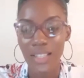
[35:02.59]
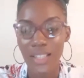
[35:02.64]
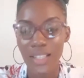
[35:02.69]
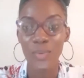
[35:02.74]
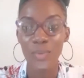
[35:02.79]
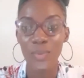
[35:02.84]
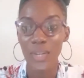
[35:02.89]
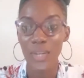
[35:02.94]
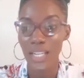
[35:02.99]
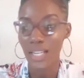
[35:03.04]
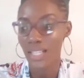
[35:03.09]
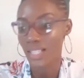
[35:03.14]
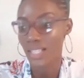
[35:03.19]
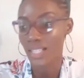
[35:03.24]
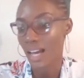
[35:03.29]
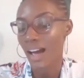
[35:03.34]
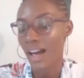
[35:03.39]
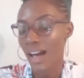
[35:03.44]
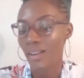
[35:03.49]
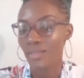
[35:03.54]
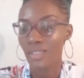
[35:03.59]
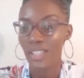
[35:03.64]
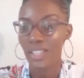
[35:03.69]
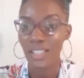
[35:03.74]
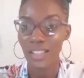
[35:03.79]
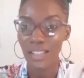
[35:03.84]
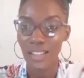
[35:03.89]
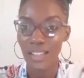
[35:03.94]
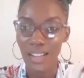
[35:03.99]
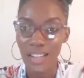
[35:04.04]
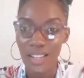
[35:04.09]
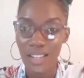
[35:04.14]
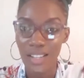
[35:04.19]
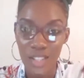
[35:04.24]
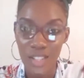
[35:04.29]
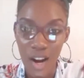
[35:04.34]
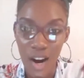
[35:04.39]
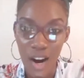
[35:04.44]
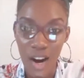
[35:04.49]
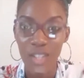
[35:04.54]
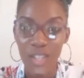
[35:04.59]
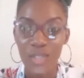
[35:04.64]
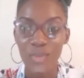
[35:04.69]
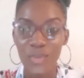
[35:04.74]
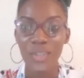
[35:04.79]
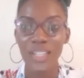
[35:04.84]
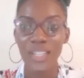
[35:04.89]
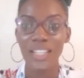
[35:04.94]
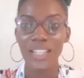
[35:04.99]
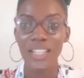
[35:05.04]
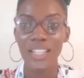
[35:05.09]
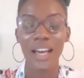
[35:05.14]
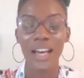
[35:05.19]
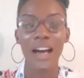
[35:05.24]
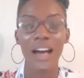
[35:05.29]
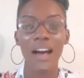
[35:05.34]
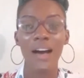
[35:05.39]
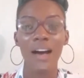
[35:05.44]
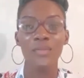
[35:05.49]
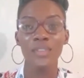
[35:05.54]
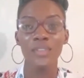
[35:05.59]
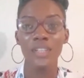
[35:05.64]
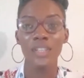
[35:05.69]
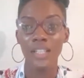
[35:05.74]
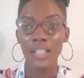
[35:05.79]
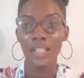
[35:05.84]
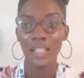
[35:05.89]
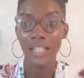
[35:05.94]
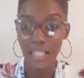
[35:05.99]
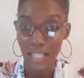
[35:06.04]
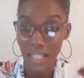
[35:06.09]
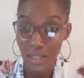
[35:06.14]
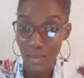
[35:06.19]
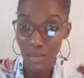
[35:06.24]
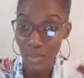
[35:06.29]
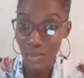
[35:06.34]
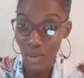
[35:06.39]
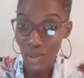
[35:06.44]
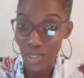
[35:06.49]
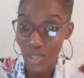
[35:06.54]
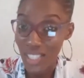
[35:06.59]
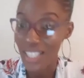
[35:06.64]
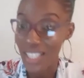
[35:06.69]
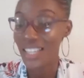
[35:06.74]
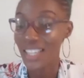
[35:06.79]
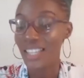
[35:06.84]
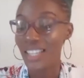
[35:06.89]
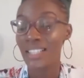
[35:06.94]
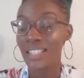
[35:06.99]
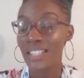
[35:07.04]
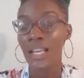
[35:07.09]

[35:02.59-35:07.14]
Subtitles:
We need to have the starch, we need to have the main proteins,